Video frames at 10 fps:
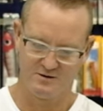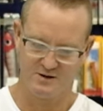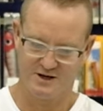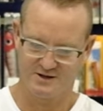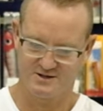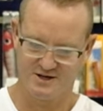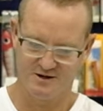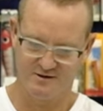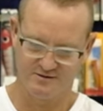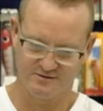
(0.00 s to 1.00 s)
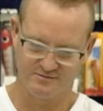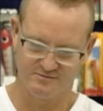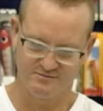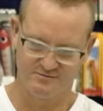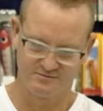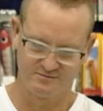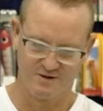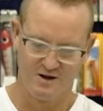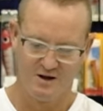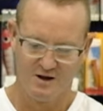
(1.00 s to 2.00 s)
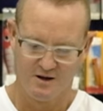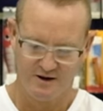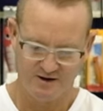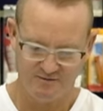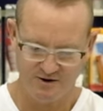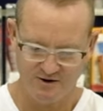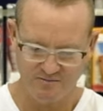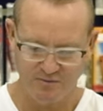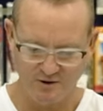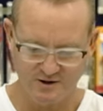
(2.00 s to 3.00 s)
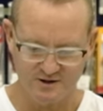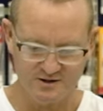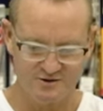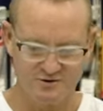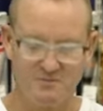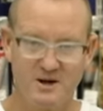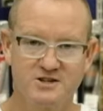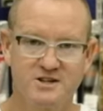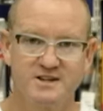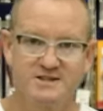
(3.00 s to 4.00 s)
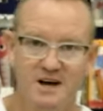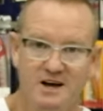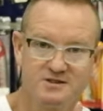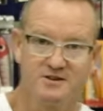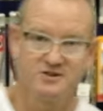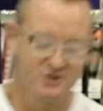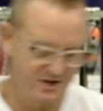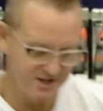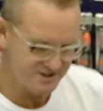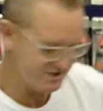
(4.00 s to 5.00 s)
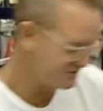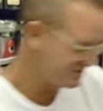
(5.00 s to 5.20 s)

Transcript: Like so. Now, very important to measure the size of the sardines that